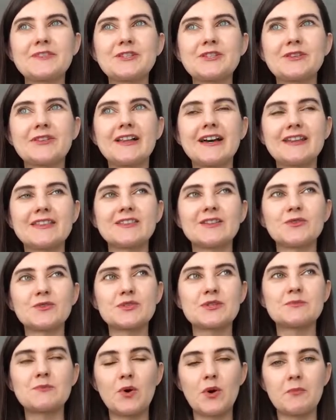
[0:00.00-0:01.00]
let
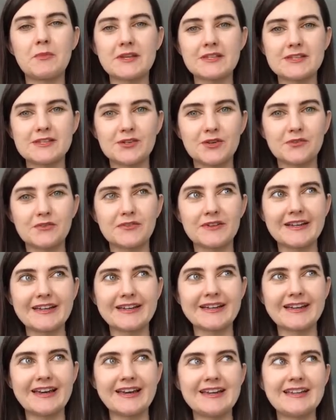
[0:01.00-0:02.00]
those moments of
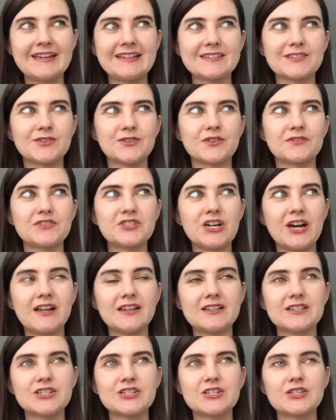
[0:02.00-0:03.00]
like any sort of
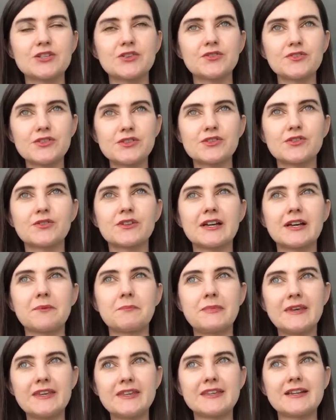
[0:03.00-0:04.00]
challenges to also like
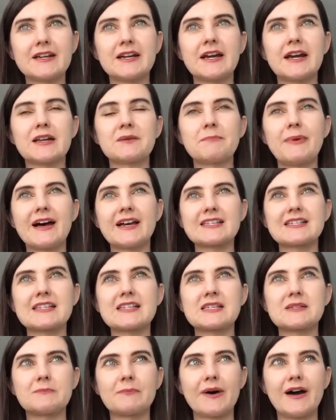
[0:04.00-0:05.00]
be there and pass
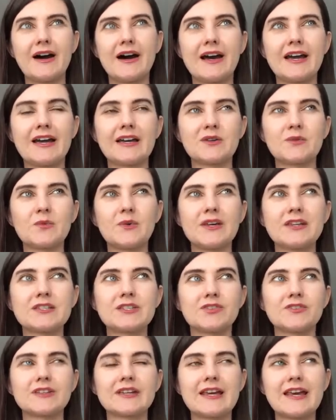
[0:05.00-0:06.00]
us by, and we
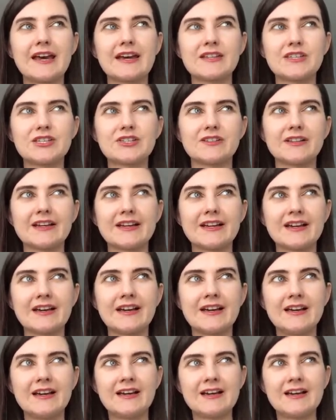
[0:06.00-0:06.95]
don't get to like